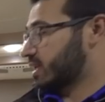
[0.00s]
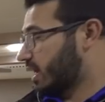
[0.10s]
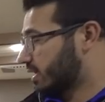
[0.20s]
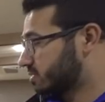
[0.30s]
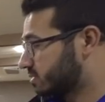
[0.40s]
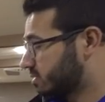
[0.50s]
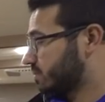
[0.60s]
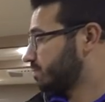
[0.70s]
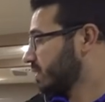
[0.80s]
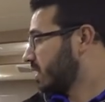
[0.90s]
guests.
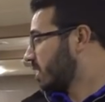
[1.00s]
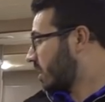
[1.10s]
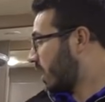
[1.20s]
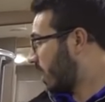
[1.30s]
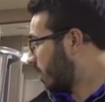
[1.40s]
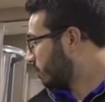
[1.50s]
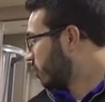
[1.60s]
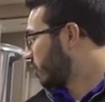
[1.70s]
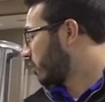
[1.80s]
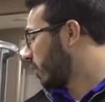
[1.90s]
Uh,
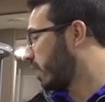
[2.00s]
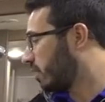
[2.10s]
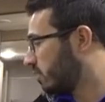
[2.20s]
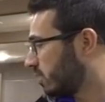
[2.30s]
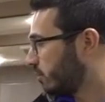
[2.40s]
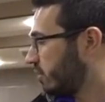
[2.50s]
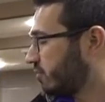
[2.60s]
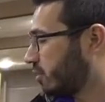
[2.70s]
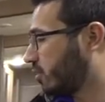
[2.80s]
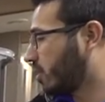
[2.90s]
moving away a little bit
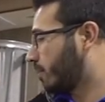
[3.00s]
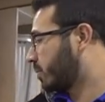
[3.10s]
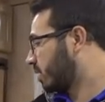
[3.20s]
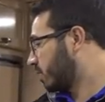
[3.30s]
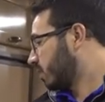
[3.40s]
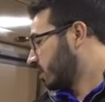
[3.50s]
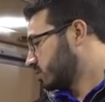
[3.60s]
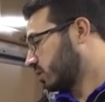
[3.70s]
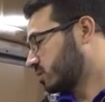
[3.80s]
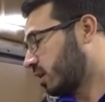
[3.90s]
further up here.
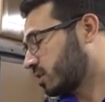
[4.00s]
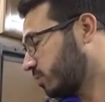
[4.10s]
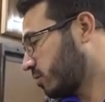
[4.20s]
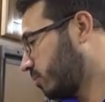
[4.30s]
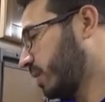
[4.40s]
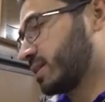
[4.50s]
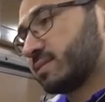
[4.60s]
So I talked about the big